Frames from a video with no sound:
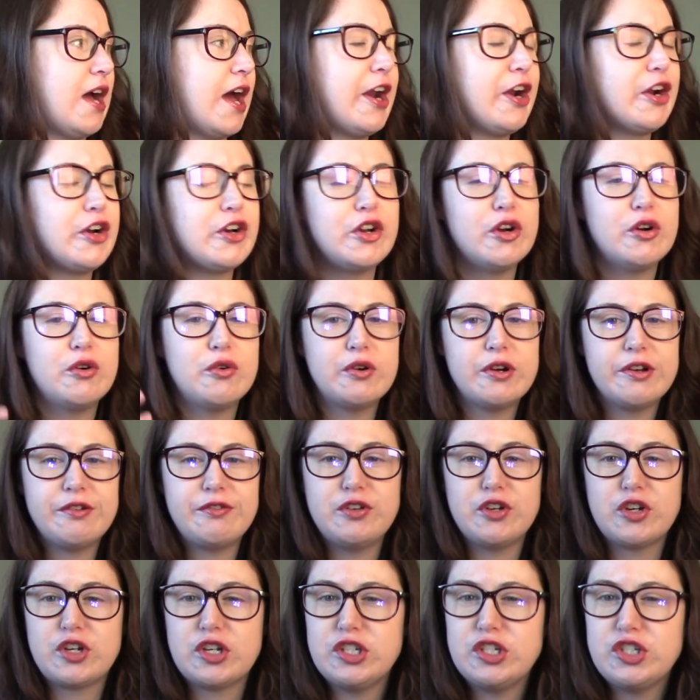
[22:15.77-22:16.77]
i don't know if
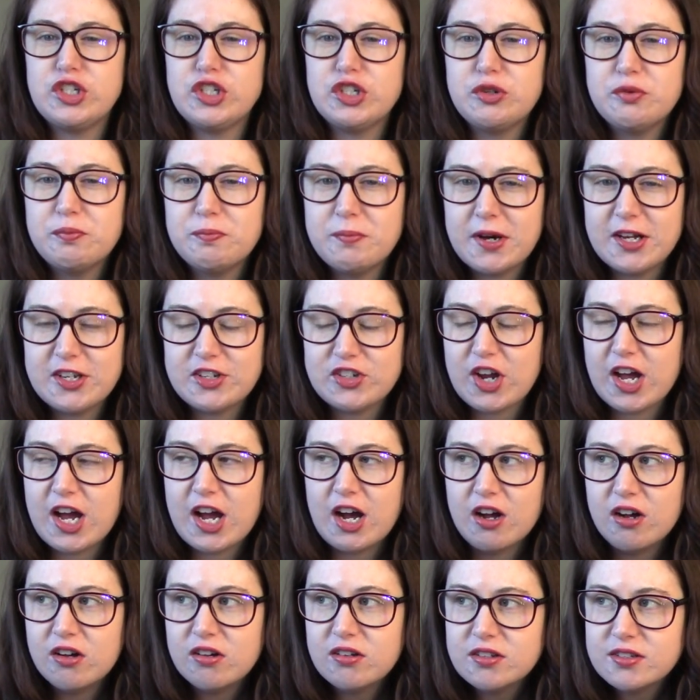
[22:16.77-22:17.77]
you could do much
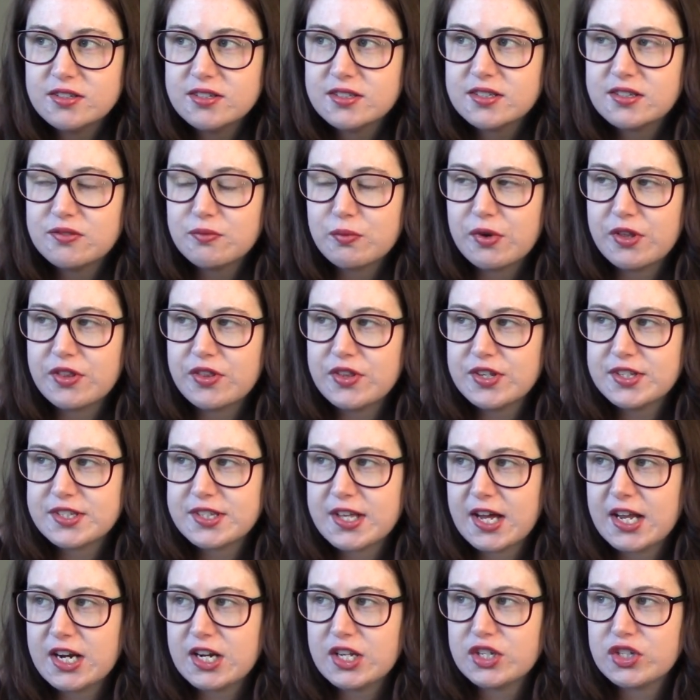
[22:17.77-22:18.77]
else with this
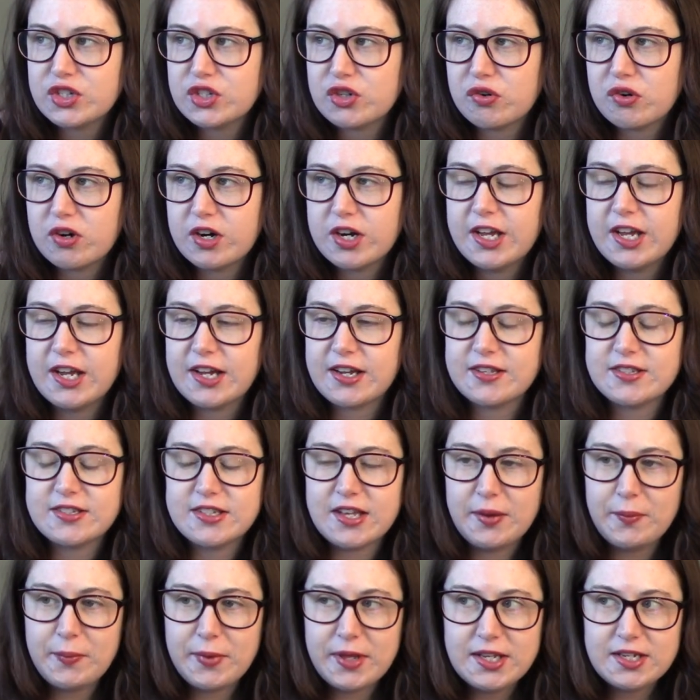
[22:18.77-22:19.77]
kind of story
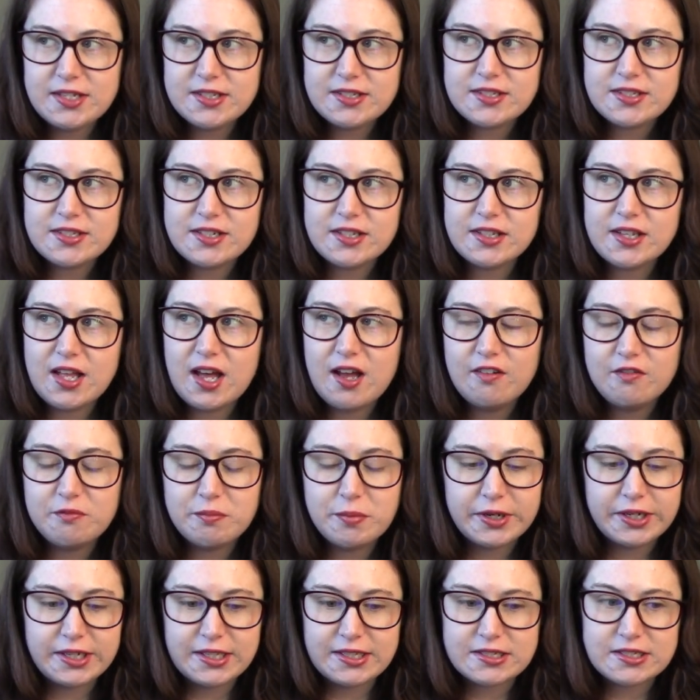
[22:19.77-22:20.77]
except insta love
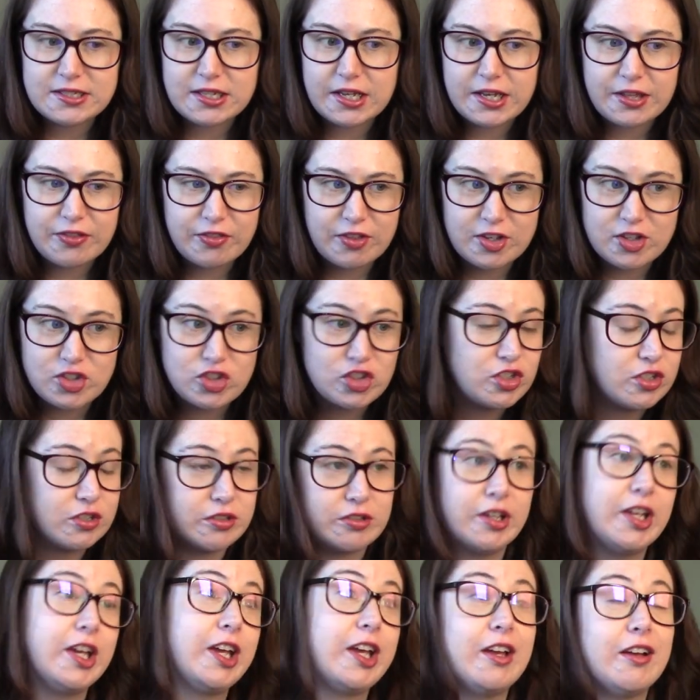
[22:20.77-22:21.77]
but it's like they
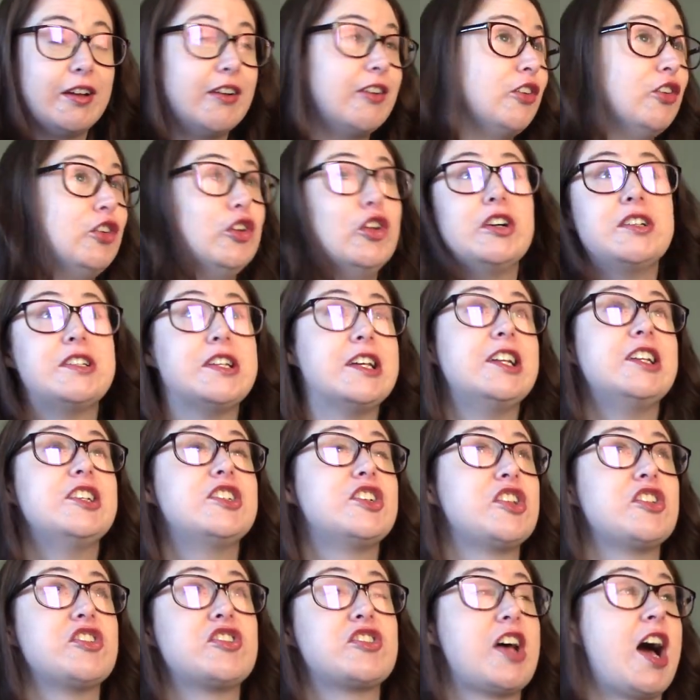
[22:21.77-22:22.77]
like looked at each
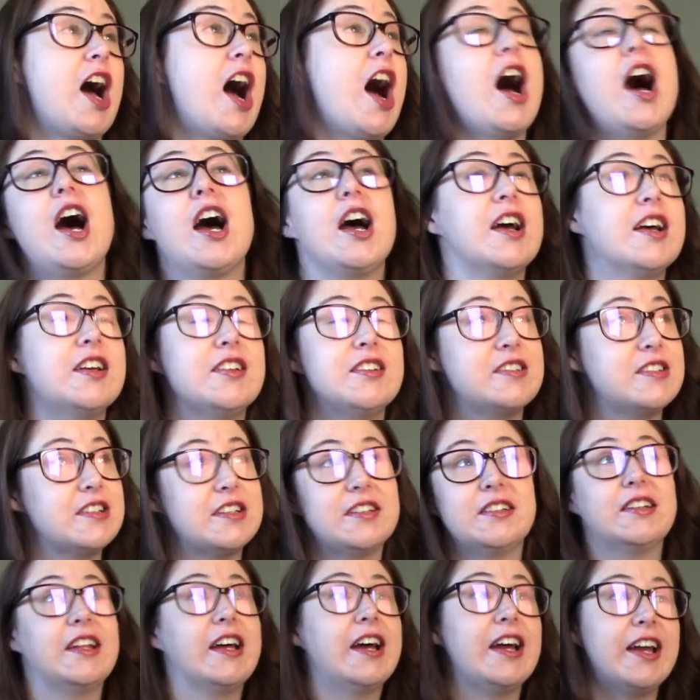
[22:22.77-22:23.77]
other's eyes
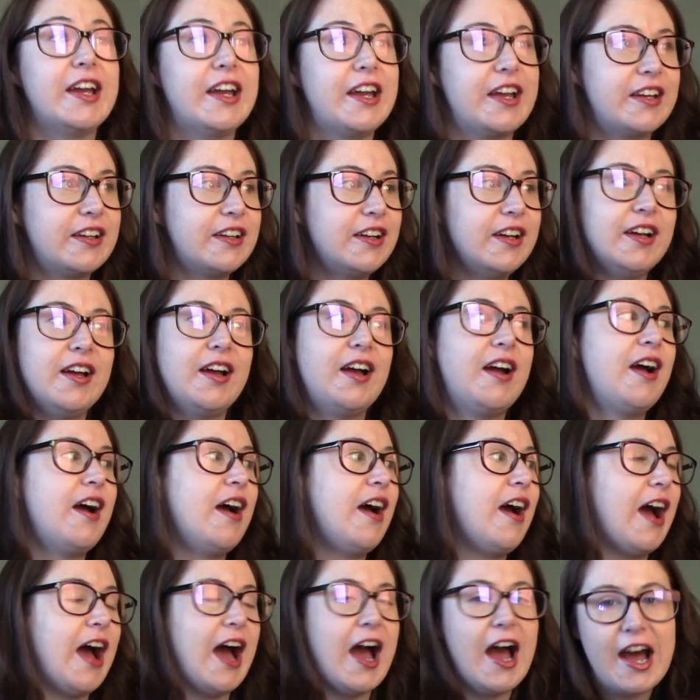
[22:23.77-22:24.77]
and like
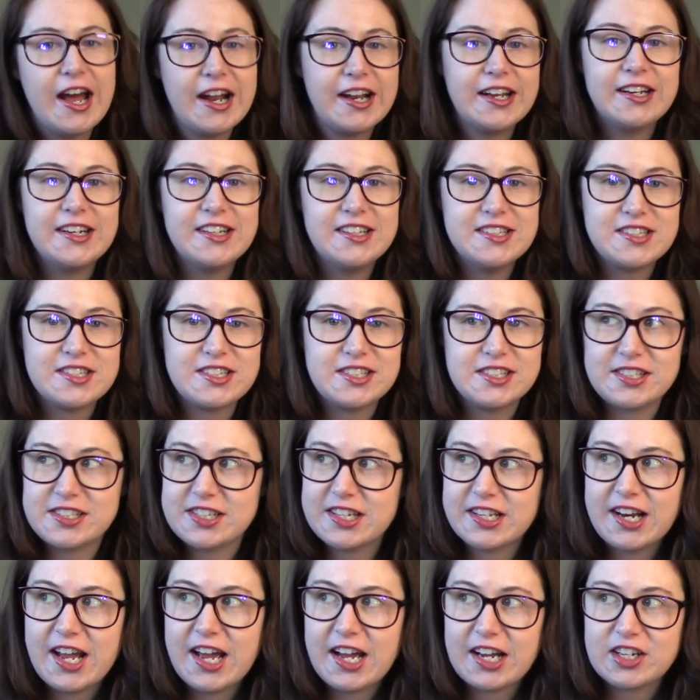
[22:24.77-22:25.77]
had an instant
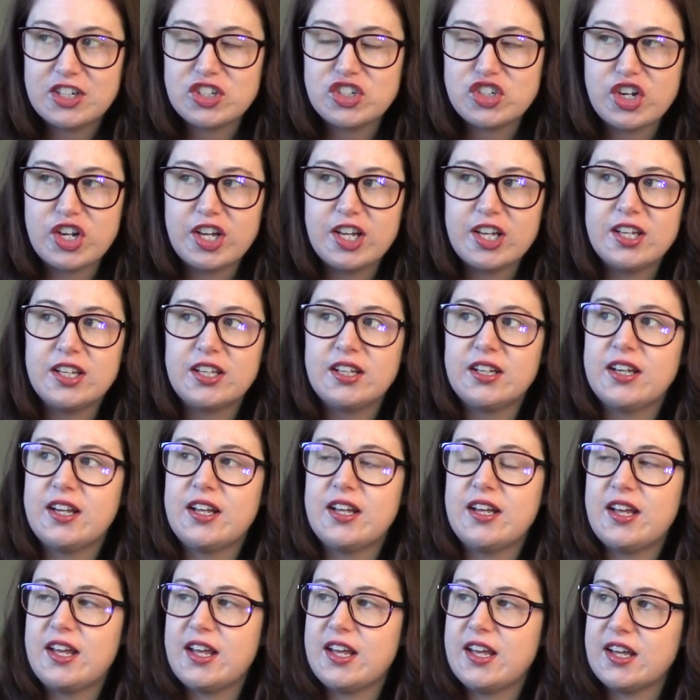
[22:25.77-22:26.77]
connection
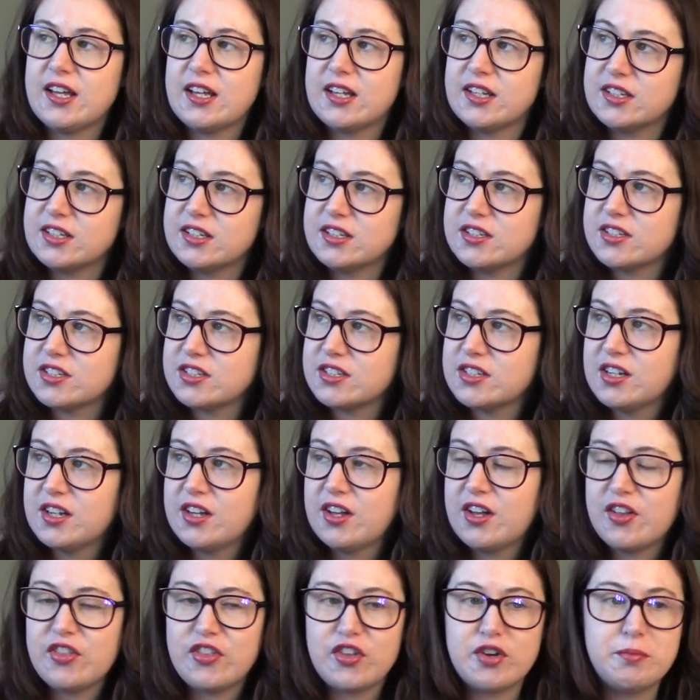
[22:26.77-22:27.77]
and
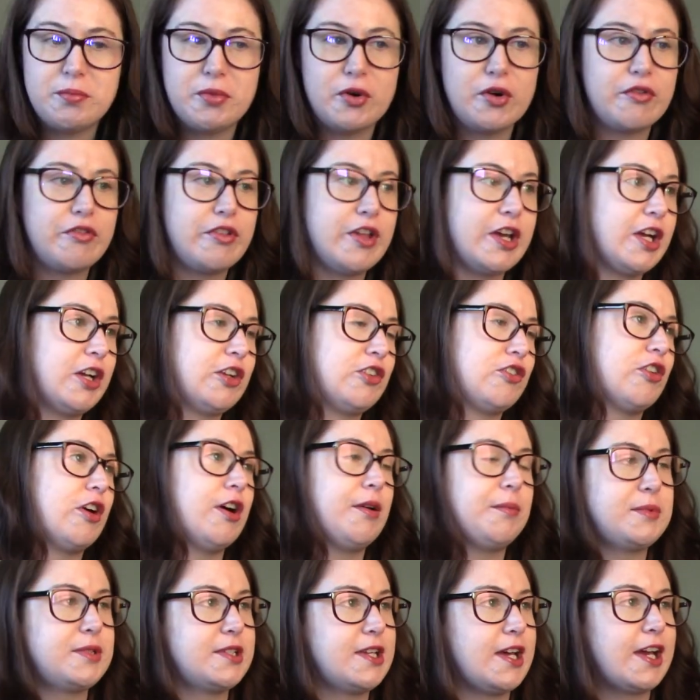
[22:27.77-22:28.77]
they're both like
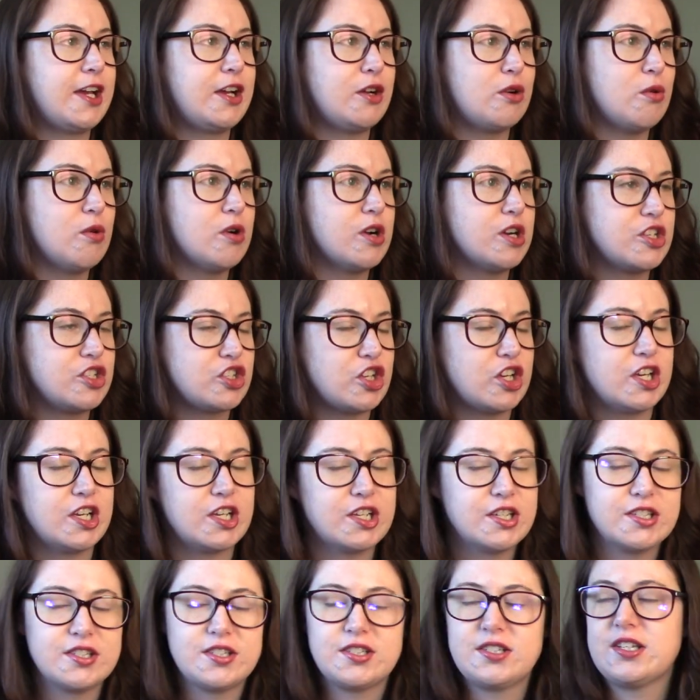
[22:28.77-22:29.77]
drop dead
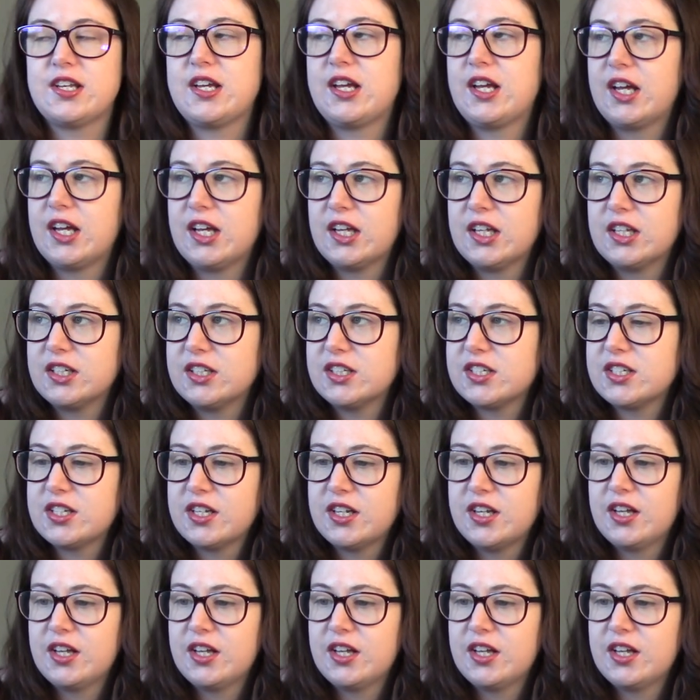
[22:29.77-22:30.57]
gorgeous and